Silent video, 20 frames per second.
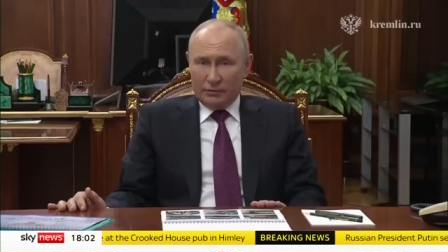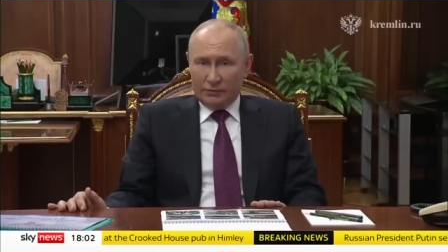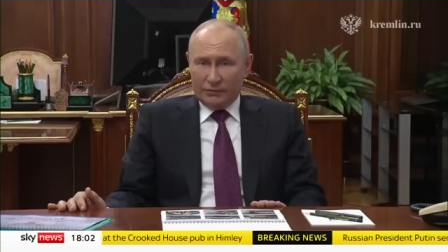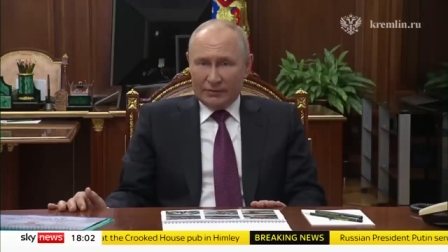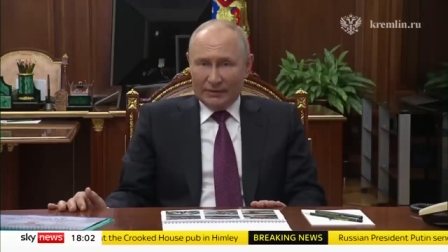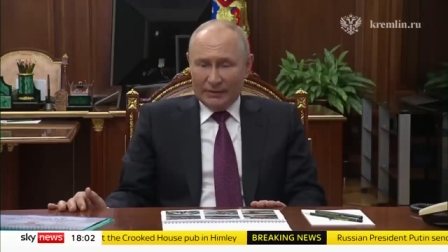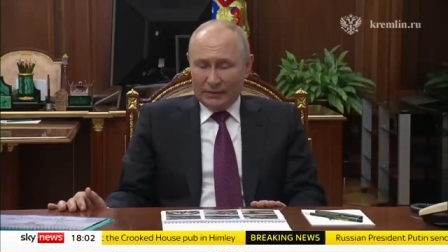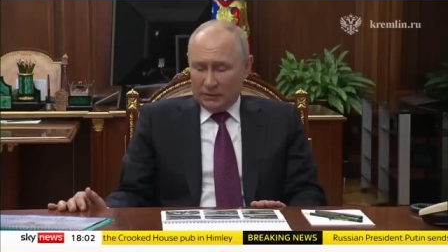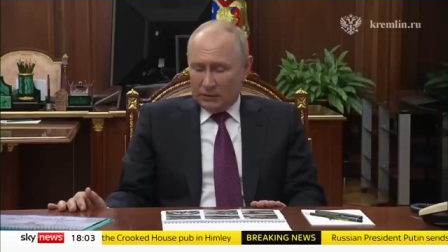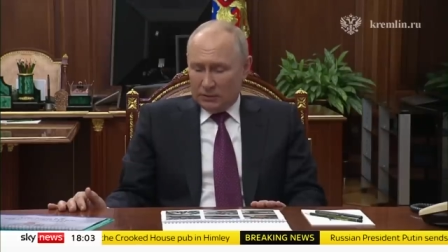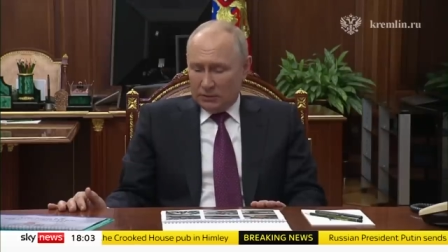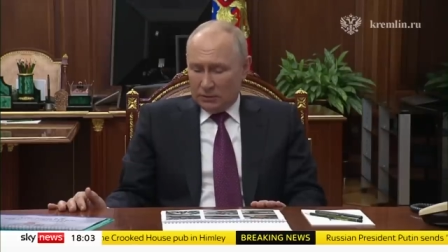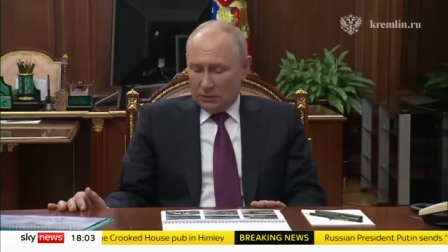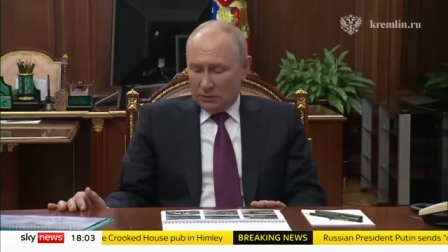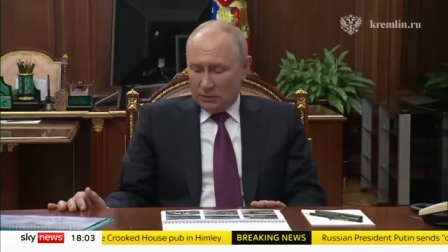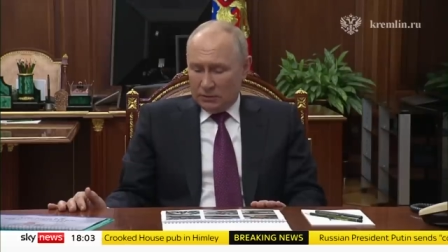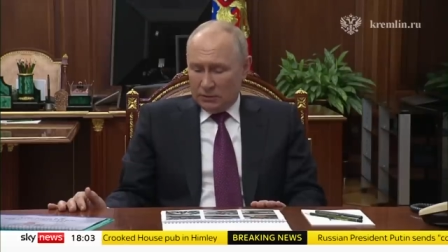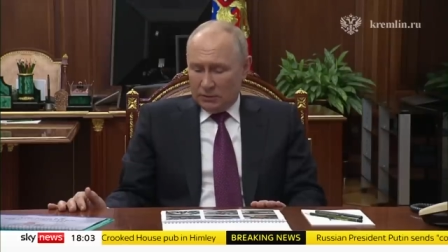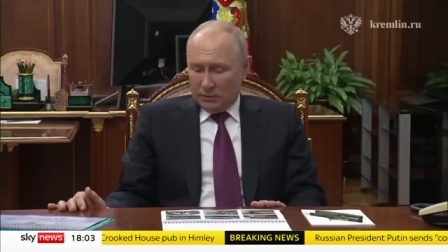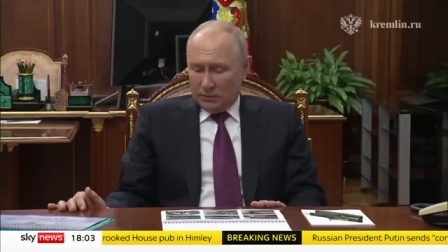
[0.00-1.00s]
We
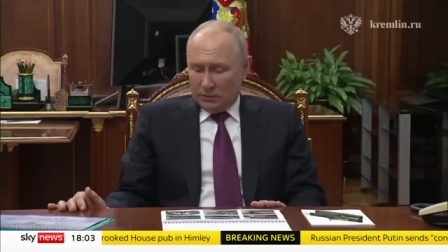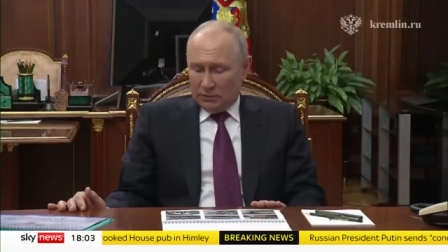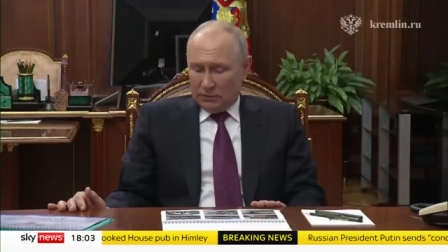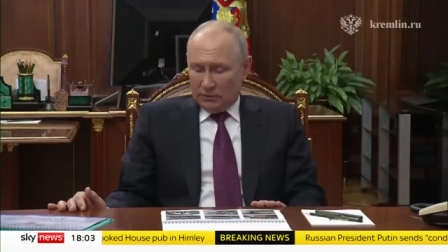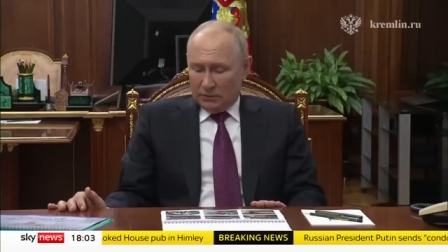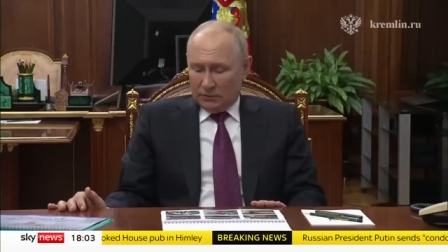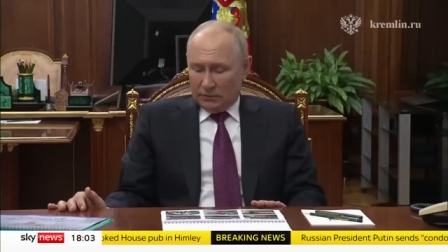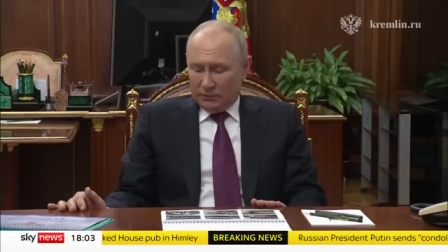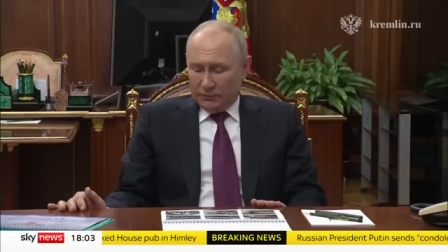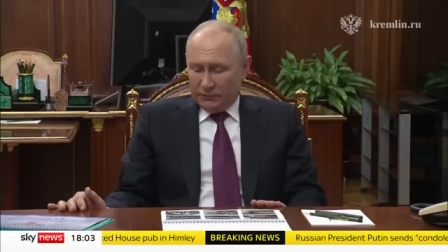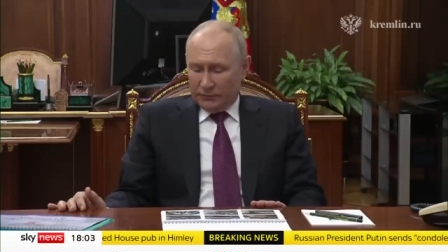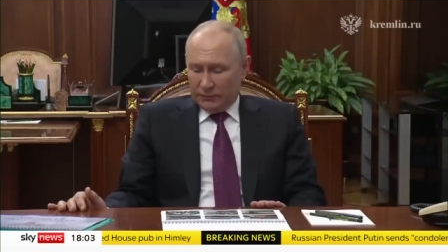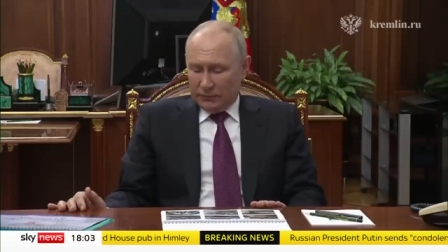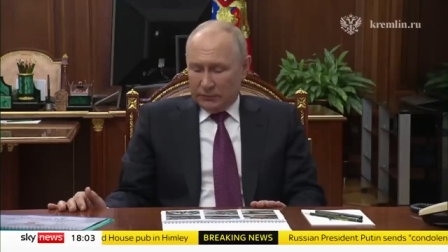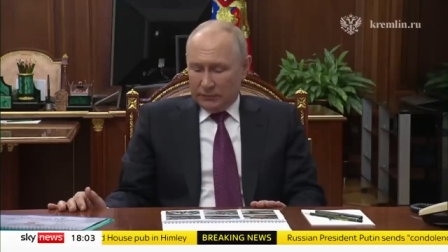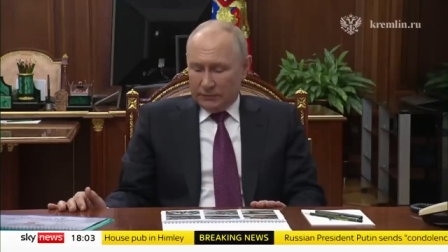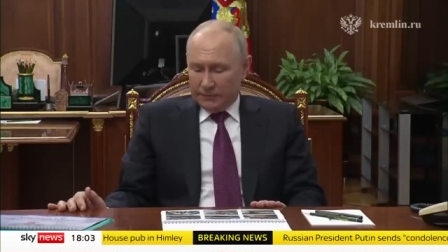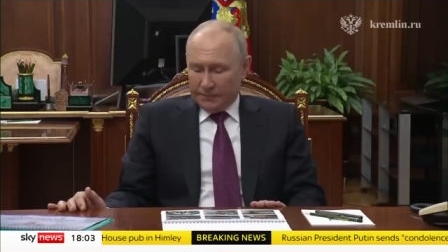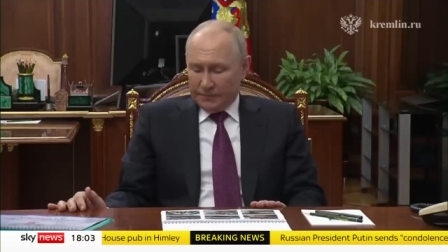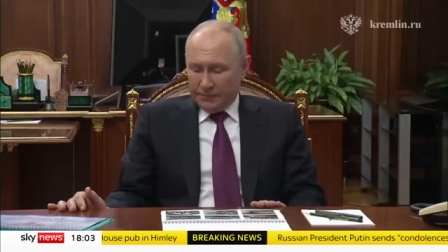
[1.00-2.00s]
remember this, we
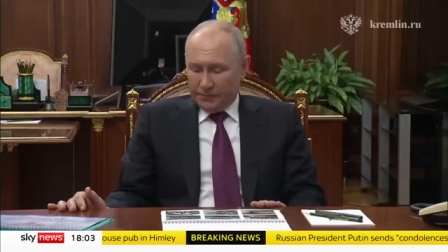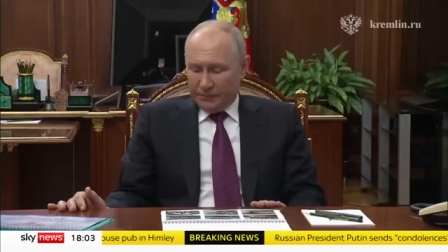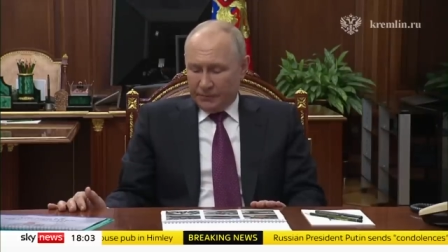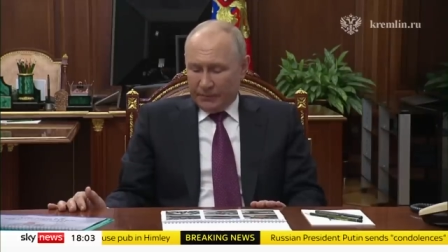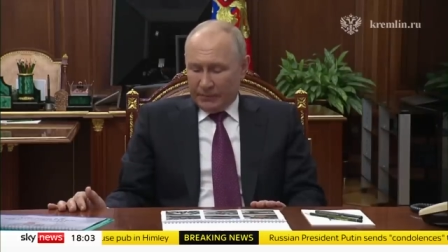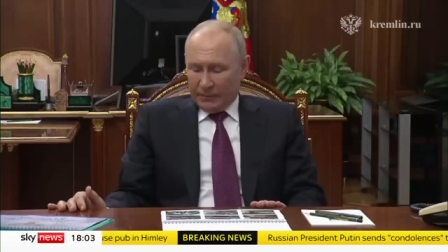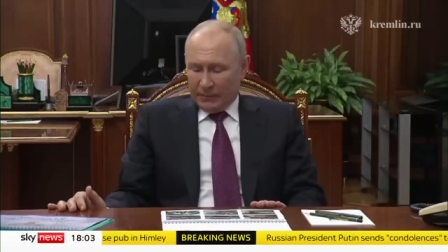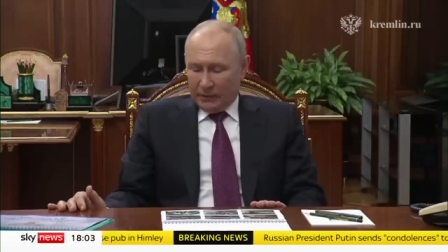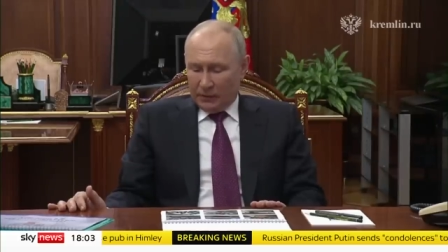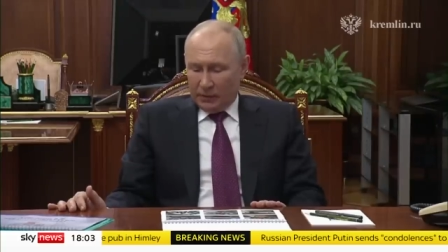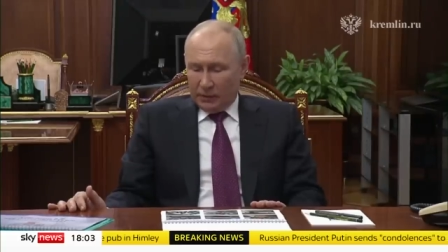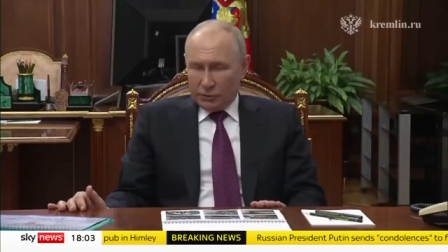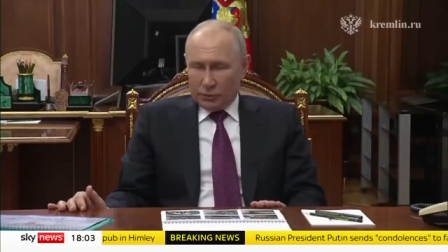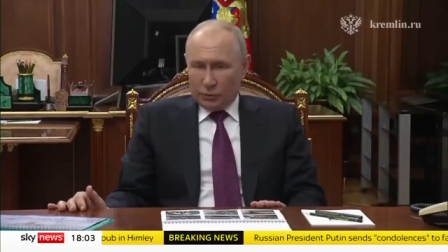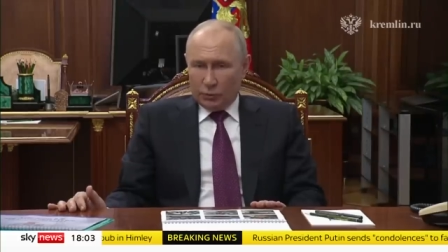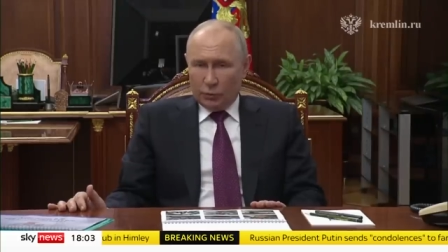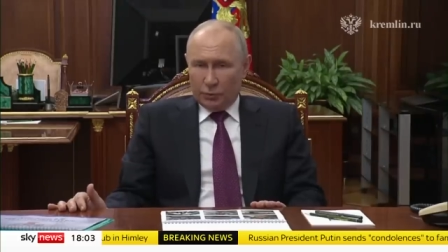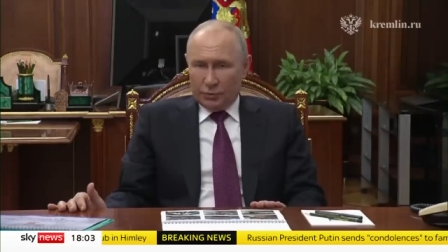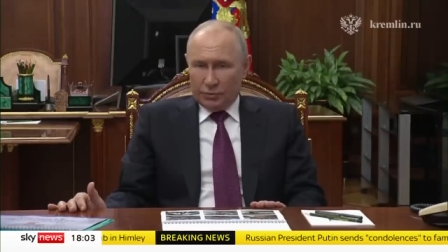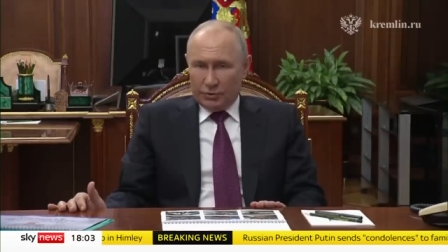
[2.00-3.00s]
know this, and
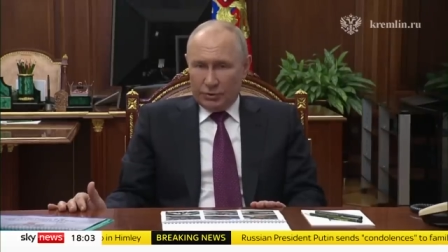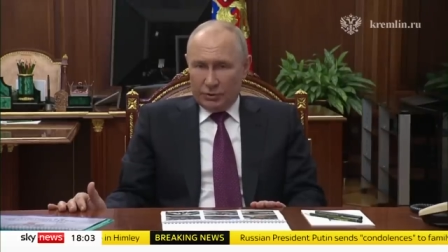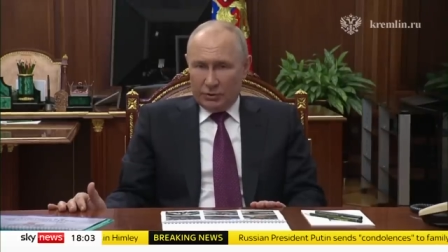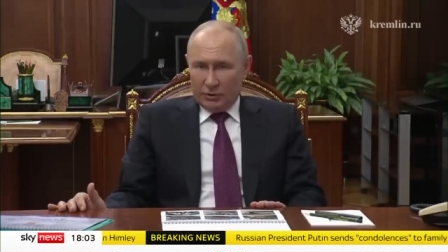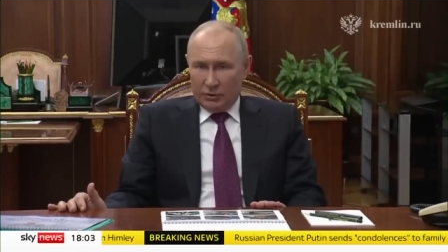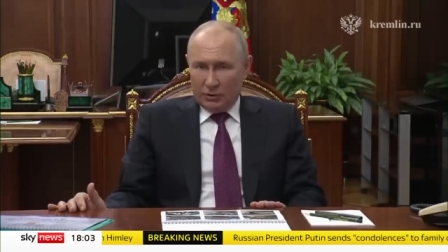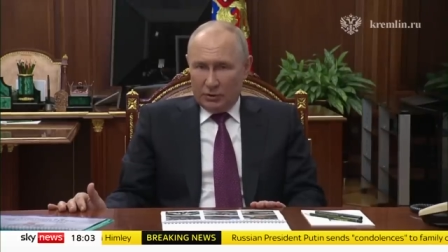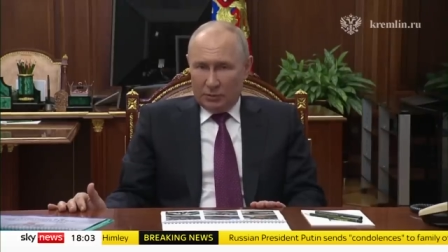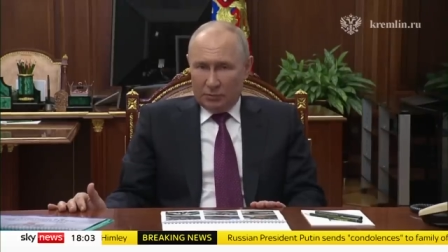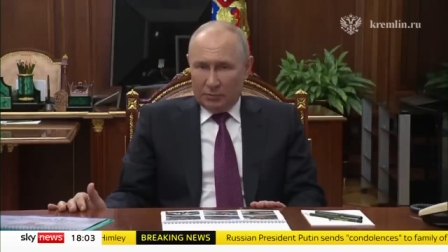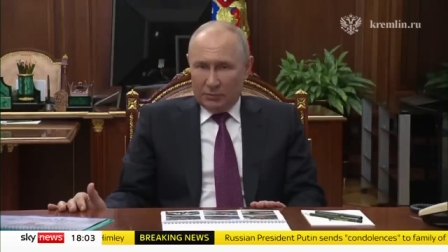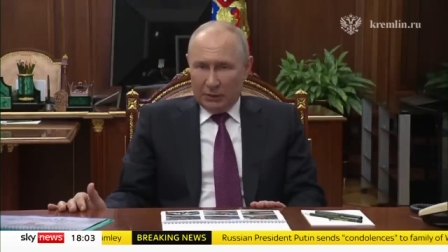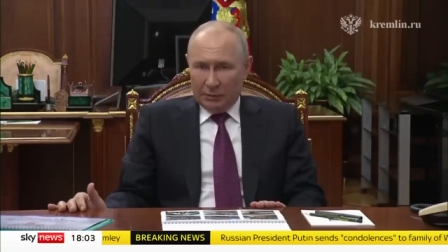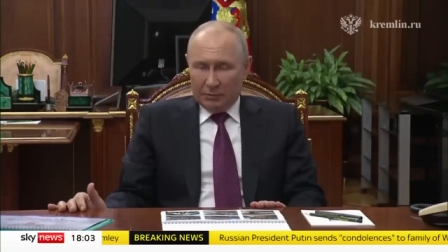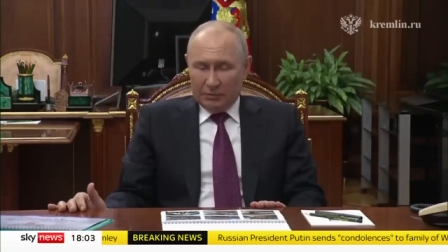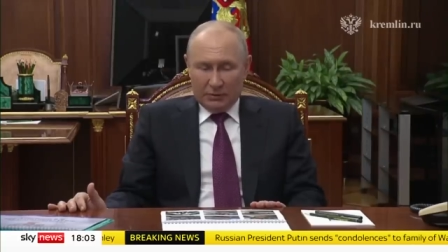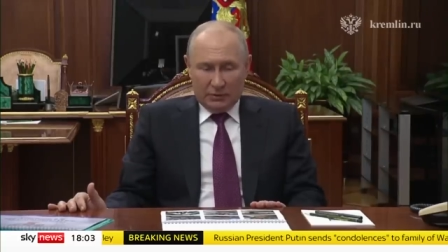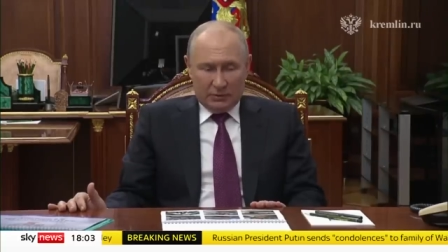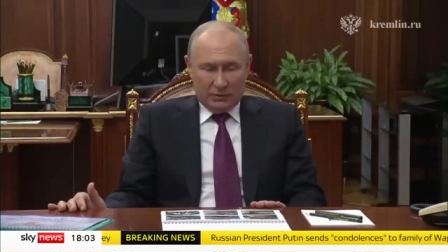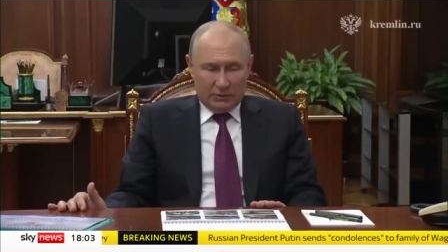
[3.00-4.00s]
we will not
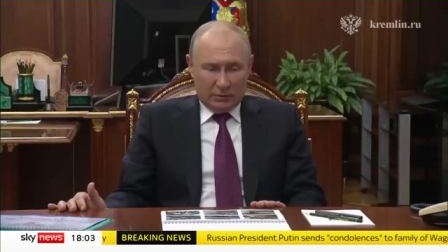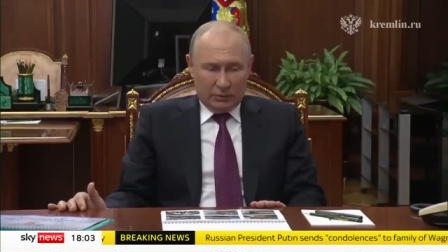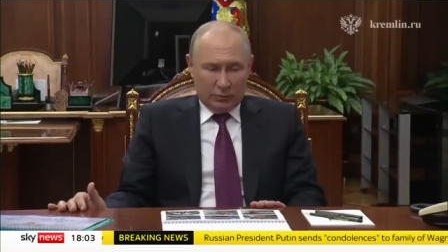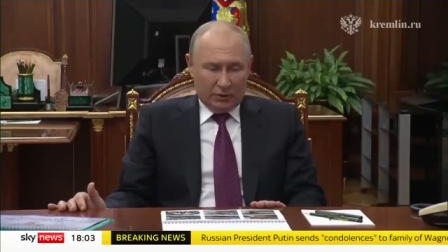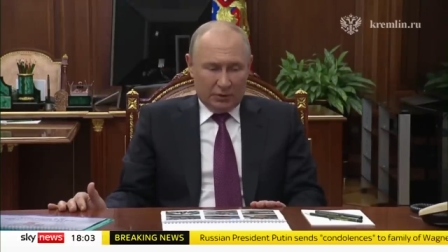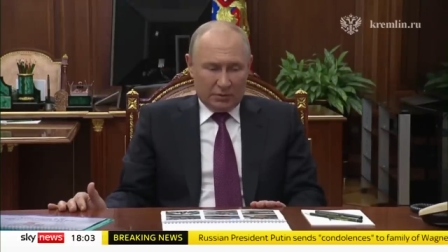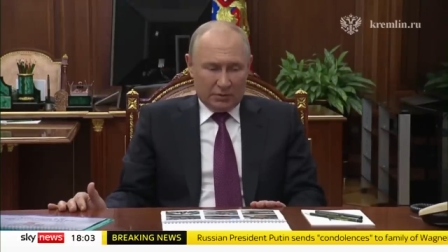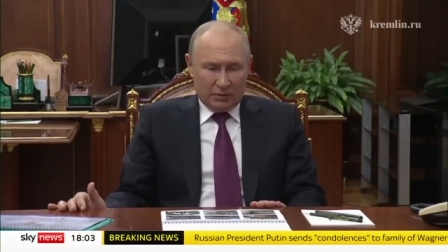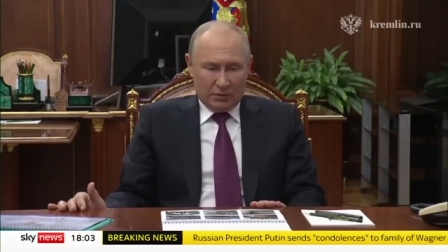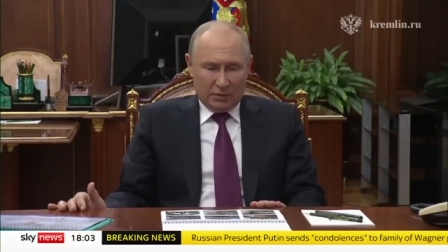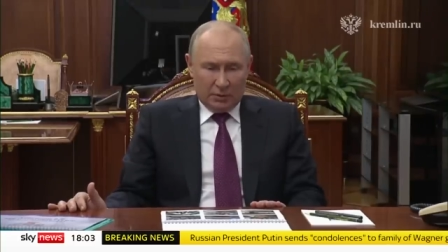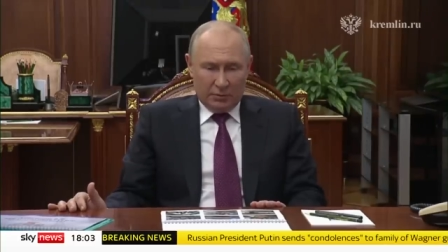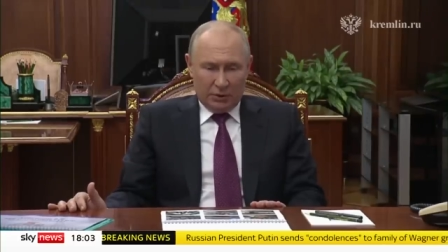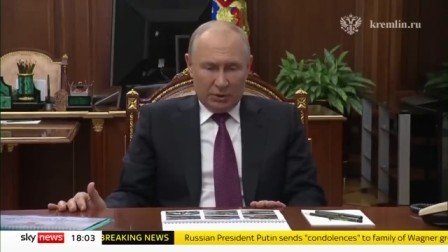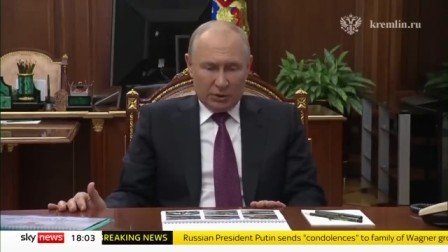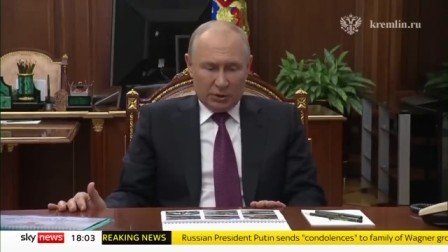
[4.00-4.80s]
forget this.